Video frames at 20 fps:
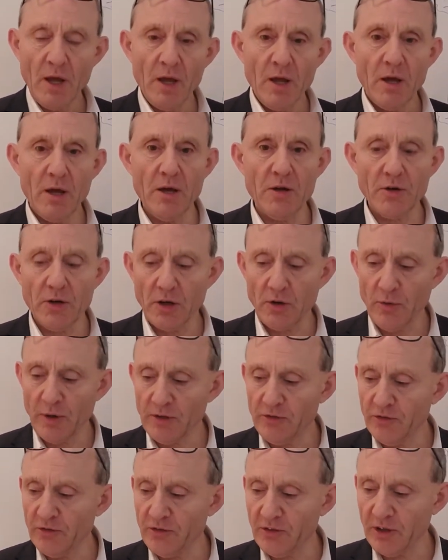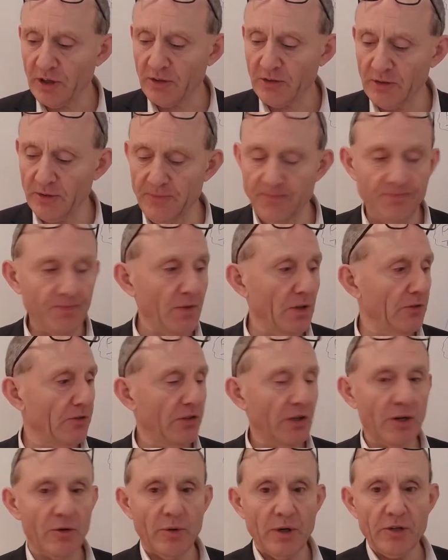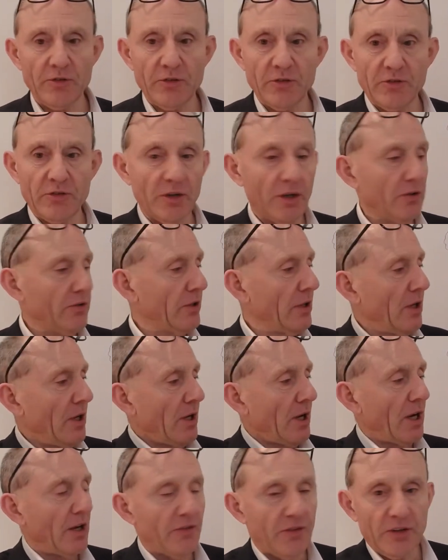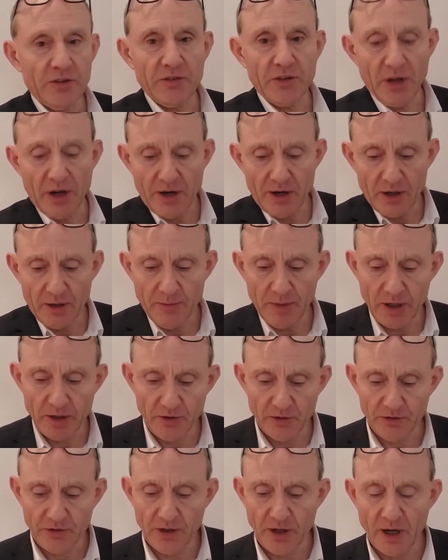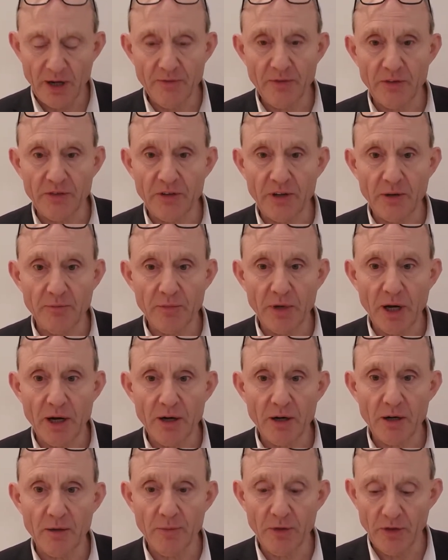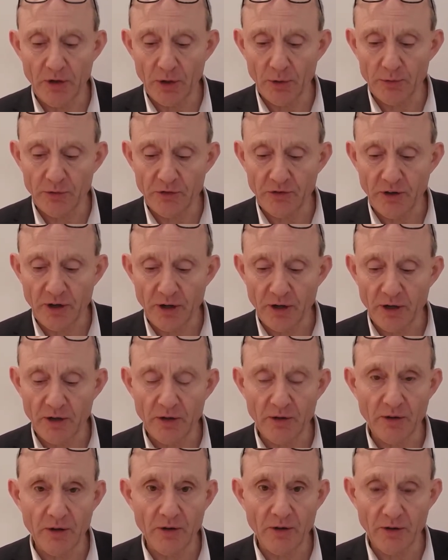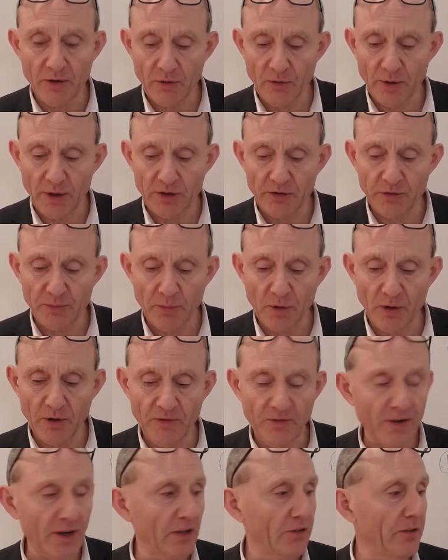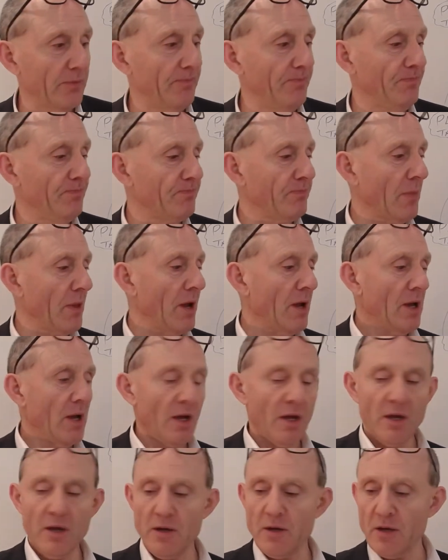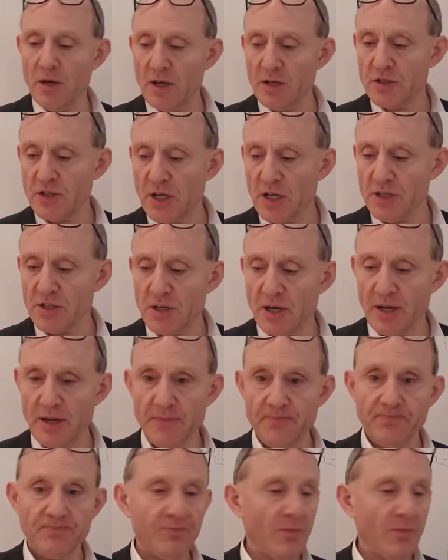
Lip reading: And now question 6, you'll see question 6 has this diagram, and you'll see I have the same diagram in the notes there in quite a small fashion. And essentially,